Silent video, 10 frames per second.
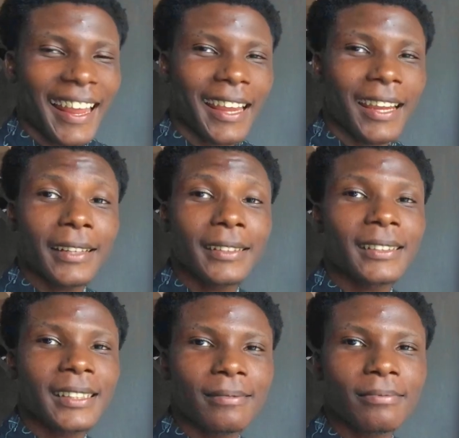
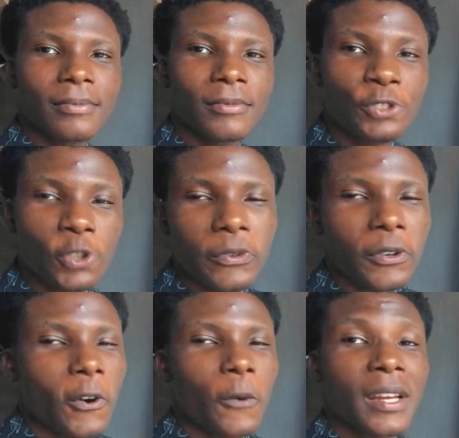and drop
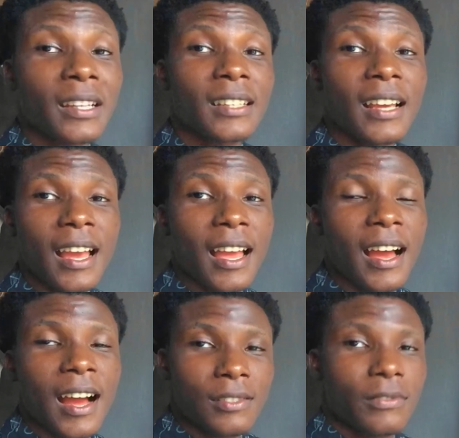your comment
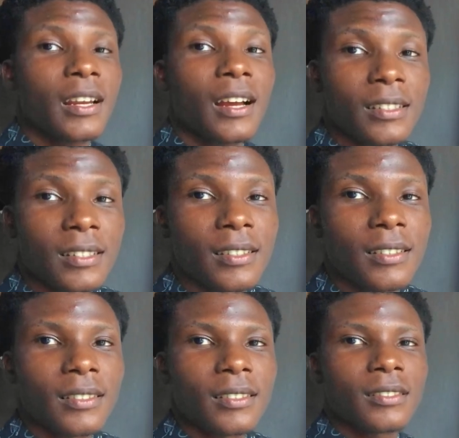as regards
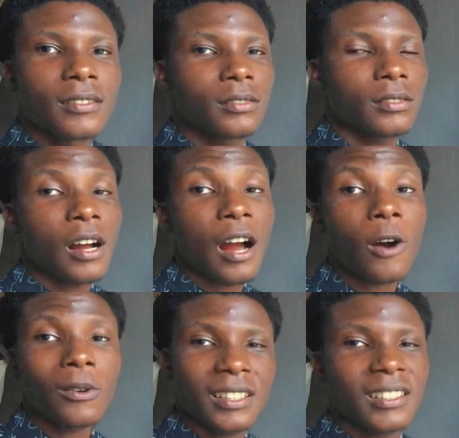
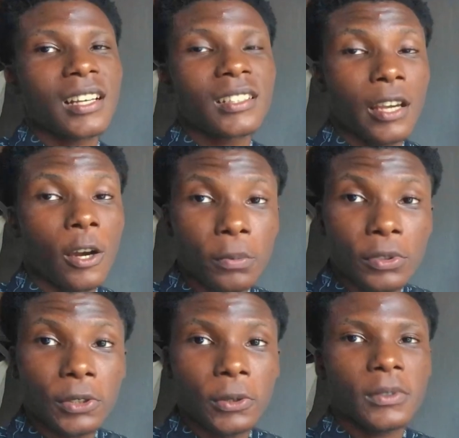how this has
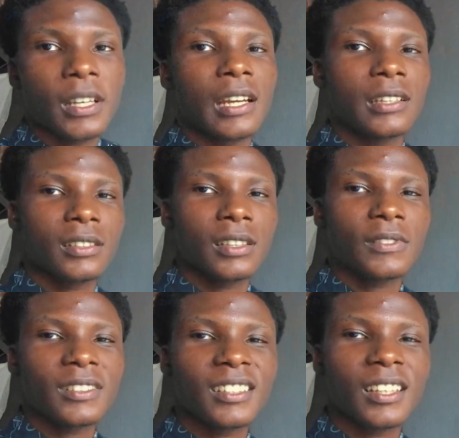helped you, and if
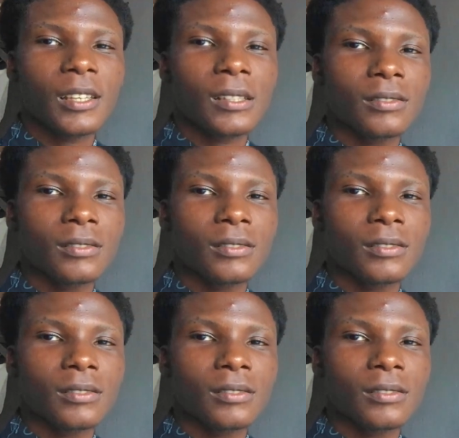you think